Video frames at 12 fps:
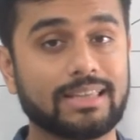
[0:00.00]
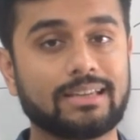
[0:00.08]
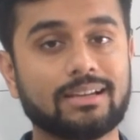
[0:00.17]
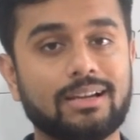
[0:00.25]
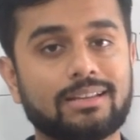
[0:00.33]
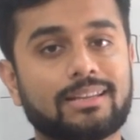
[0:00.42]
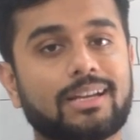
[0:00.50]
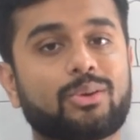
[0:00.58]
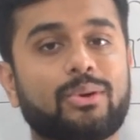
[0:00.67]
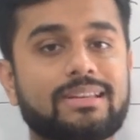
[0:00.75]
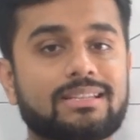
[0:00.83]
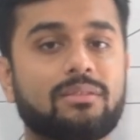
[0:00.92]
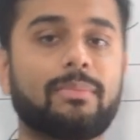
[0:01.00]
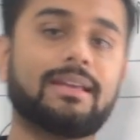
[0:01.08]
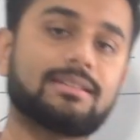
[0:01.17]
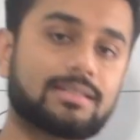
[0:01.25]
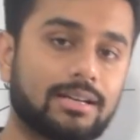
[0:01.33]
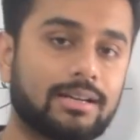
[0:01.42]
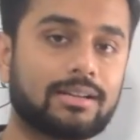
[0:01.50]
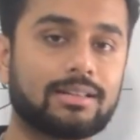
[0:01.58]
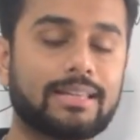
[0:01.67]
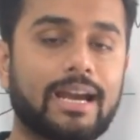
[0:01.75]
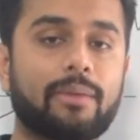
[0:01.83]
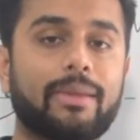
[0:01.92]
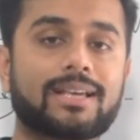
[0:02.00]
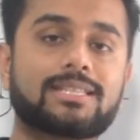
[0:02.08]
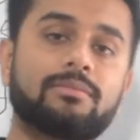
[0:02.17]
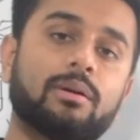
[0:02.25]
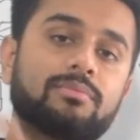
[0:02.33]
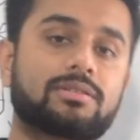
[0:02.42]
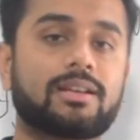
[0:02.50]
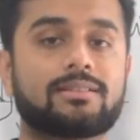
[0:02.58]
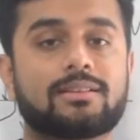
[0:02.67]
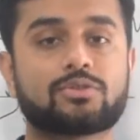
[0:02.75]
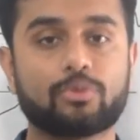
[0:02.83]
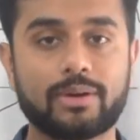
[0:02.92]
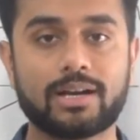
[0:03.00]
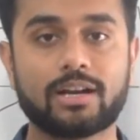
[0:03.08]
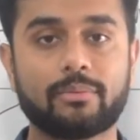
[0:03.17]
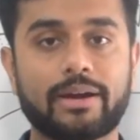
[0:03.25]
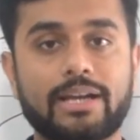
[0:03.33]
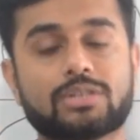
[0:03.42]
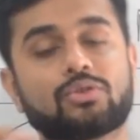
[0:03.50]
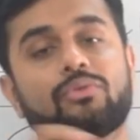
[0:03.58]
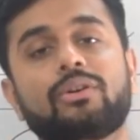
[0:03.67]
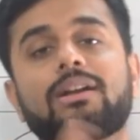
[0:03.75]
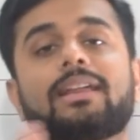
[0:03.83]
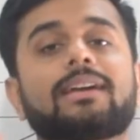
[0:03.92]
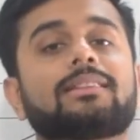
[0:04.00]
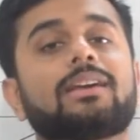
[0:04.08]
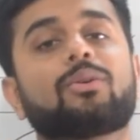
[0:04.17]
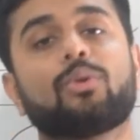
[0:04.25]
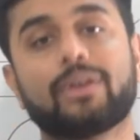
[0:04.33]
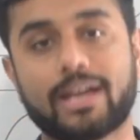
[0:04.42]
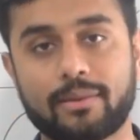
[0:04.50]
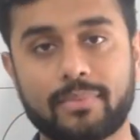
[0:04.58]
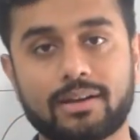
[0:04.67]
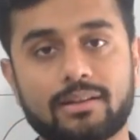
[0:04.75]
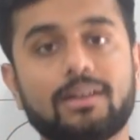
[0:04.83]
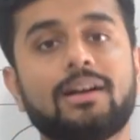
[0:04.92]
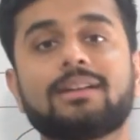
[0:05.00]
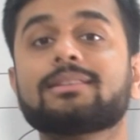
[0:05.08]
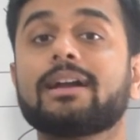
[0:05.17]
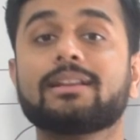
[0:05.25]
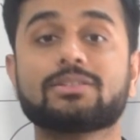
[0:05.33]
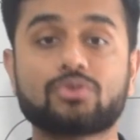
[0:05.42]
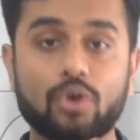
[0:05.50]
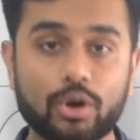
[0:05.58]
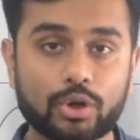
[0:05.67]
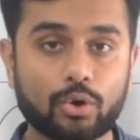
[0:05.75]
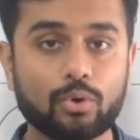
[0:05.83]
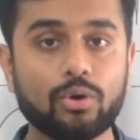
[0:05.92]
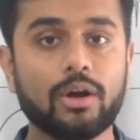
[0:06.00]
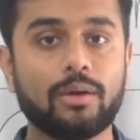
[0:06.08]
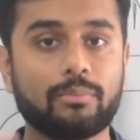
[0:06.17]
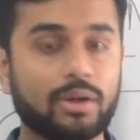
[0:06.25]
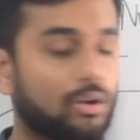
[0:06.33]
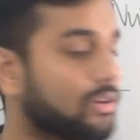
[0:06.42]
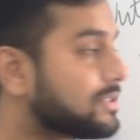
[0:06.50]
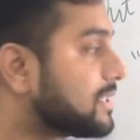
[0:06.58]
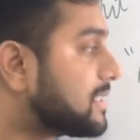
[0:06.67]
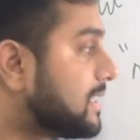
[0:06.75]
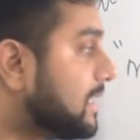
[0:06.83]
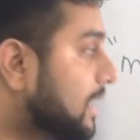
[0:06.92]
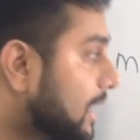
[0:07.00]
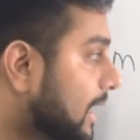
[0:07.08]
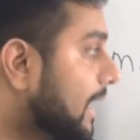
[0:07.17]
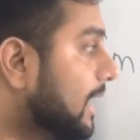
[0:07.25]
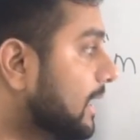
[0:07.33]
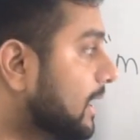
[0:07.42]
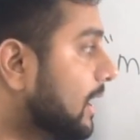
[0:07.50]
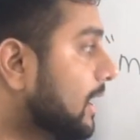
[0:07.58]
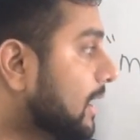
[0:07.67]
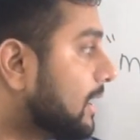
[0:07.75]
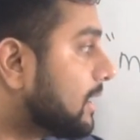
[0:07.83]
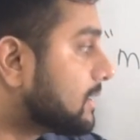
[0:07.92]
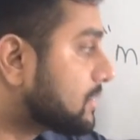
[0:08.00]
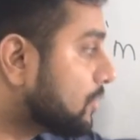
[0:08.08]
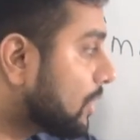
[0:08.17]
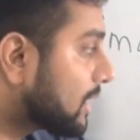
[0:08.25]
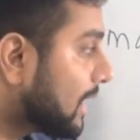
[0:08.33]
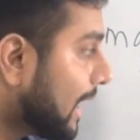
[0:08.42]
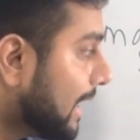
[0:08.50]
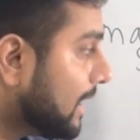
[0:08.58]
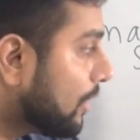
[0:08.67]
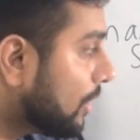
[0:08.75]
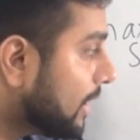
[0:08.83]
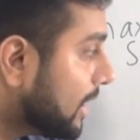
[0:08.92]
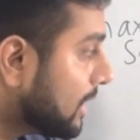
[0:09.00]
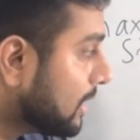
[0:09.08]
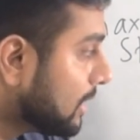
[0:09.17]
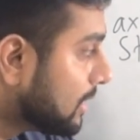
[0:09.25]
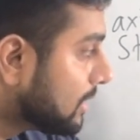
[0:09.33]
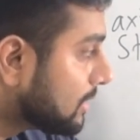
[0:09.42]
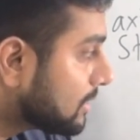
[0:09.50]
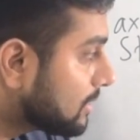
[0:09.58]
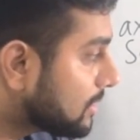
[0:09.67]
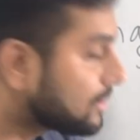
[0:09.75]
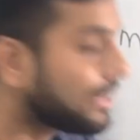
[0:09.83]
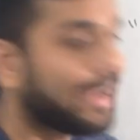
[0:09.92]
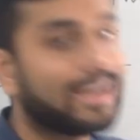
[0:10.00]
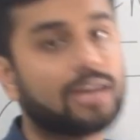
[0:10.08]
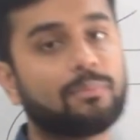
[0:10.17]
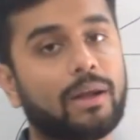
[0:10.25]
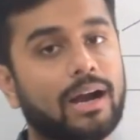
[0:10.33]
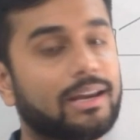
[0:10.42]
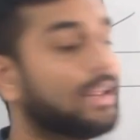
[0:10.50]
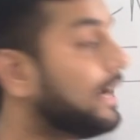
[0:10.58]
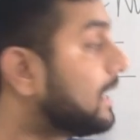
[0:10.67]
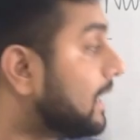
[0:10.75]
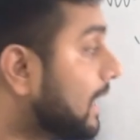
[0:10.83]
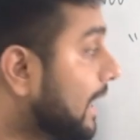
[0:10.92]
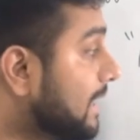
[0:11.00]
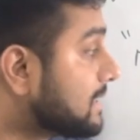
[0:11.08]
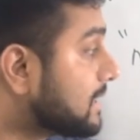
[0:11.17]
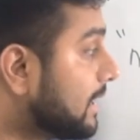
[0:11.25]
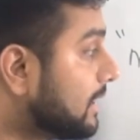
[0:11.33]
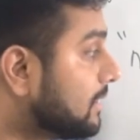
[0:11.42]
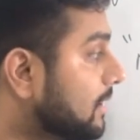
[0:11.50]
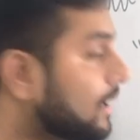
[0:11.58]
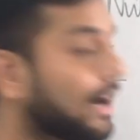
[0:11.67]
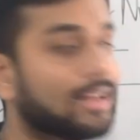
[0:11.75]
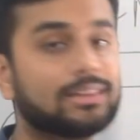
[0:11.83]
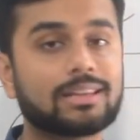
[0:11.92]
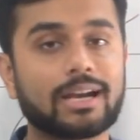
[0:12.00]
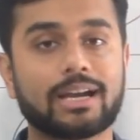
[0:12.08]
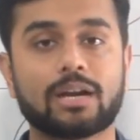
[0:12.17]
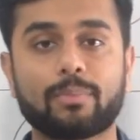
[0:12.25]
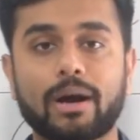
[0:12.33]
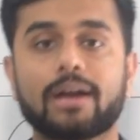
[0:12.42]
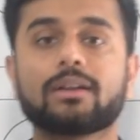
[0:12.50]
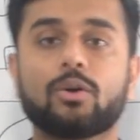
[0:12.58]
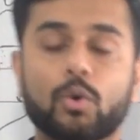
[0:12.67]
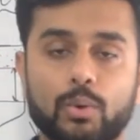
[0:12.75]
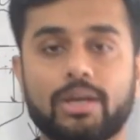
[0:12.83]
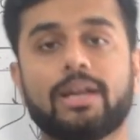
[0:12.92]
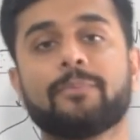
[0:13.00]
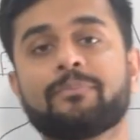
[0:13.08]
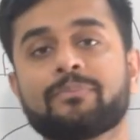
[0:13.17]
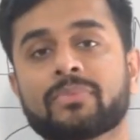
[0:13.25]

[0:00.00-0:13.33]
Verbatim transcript: think that question mentioned that maximum stress is to be determined, so we will take the core diameter. That is not true, because shear area does not lie in the threaded part. It lies in the unthreaded part only.